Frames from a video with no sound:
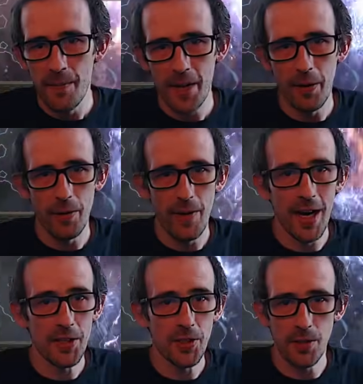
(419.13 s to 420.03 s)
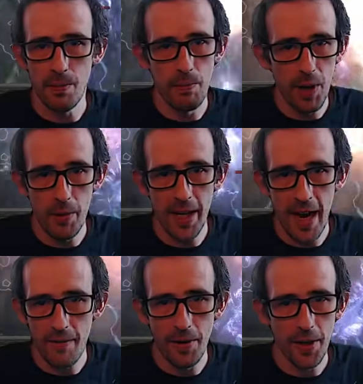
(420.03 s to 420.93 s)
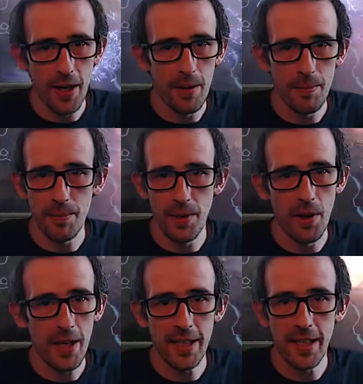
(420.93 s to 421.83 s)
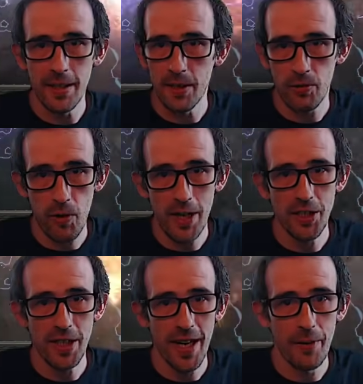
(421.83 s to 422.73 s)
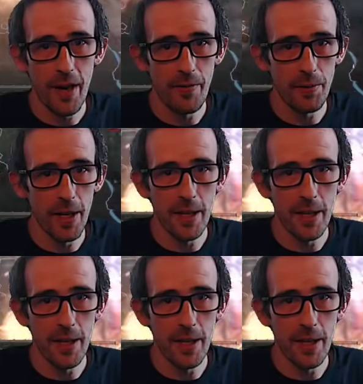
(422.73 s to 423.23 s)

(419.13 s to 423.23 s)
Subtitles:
Herald of Ash just blowing everything up. Lightning crashing down everywhere.